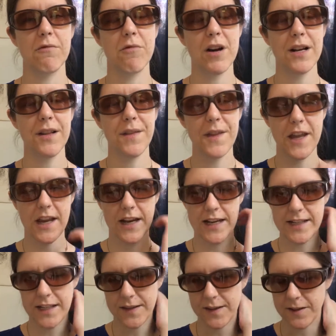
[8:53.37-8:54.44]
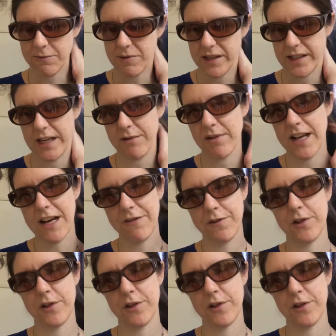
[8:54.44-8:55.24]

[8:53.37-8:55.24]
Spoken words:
one thing I did this week, and I will